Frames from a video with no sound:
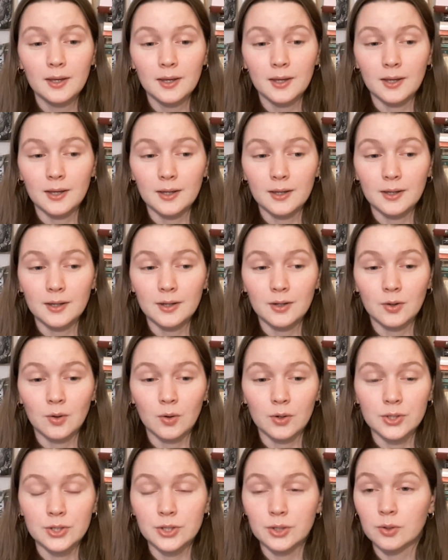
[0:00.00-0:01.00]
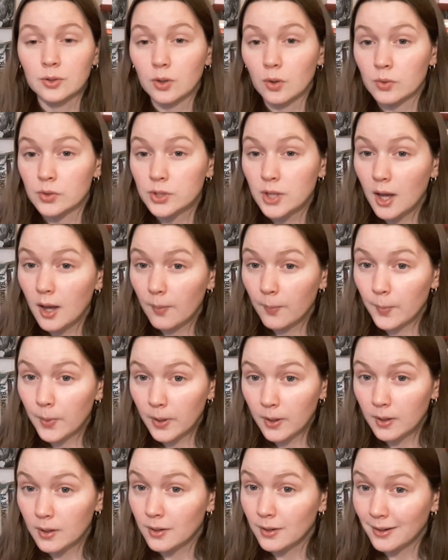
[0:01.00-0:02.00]
And of course she grows up,
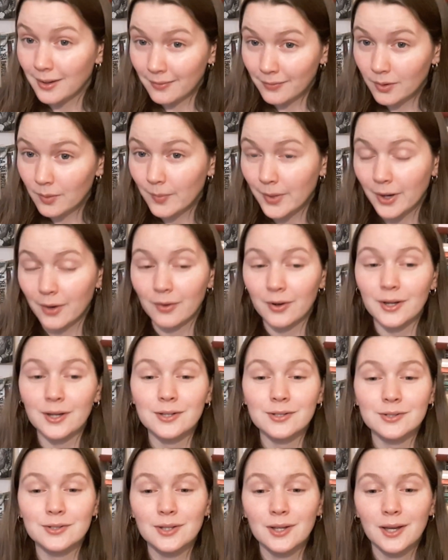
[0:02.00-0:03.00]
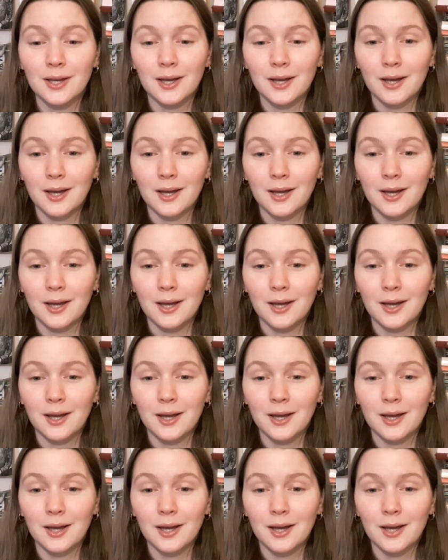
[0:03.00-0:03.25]
never marries,